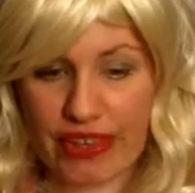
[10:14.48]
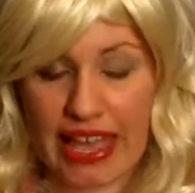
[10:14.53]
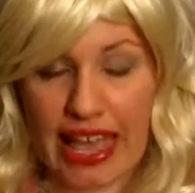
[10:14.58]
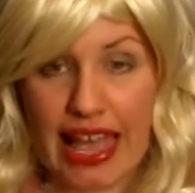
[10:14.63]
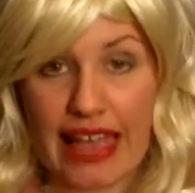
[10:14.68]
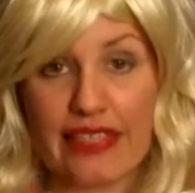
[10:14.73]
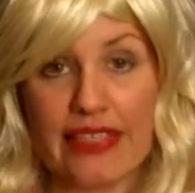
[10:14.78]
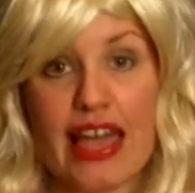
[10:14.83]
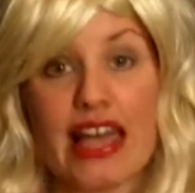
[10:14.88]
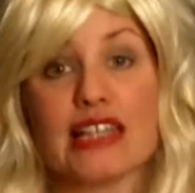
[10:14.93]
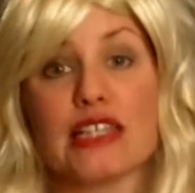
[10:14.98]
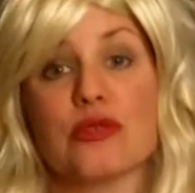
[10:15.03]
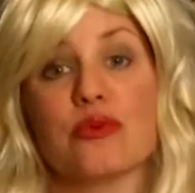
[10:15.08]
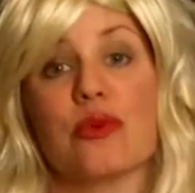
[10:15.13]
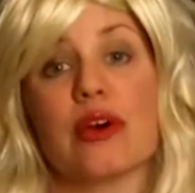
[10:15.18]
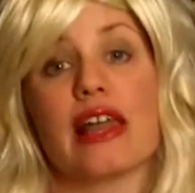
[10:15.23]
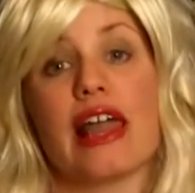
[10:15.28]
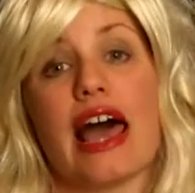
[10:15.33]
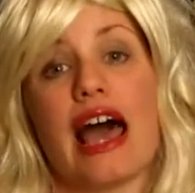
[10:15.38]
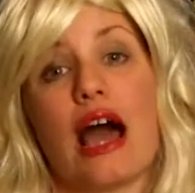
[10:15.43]
And that's
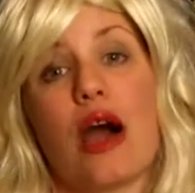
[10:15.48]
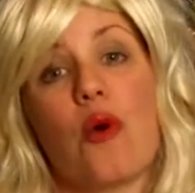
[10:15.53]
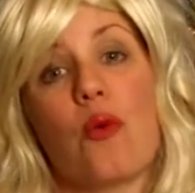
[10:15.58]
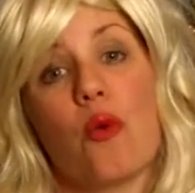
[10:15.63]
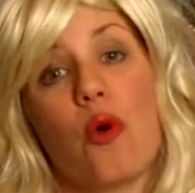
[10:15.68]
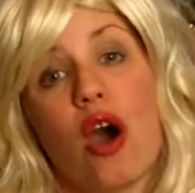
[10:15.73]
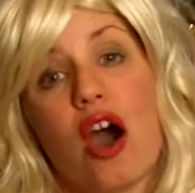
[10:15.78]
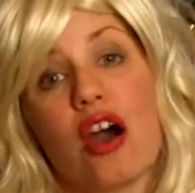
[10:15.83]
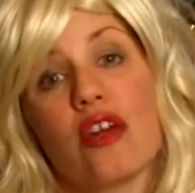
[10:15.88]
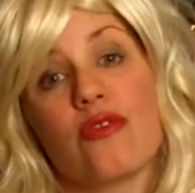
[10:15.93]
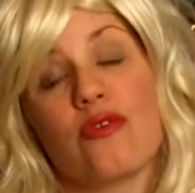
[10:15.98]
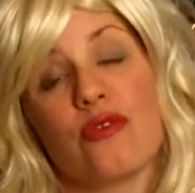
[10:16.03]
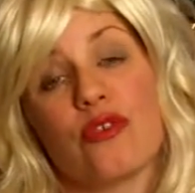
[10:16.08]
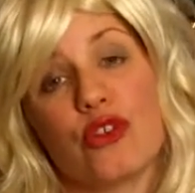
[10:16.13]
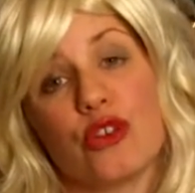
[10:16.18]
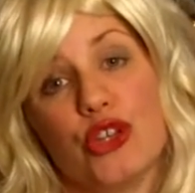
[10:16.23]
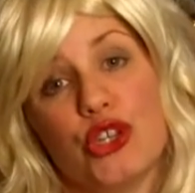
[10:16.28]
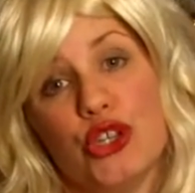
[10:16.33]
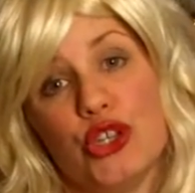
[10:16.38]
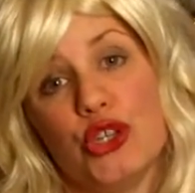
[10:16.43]
what I want
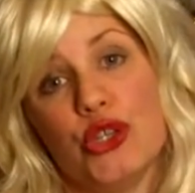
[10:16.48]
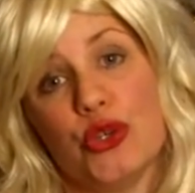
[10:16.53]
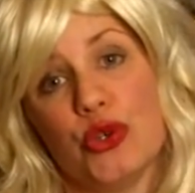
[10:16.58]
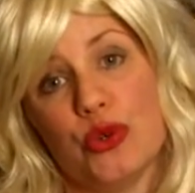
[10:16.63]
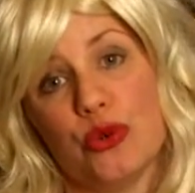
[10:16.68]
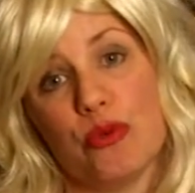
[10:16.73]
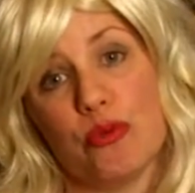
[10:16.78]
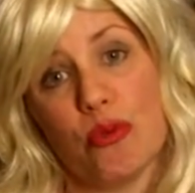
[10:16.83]
for you.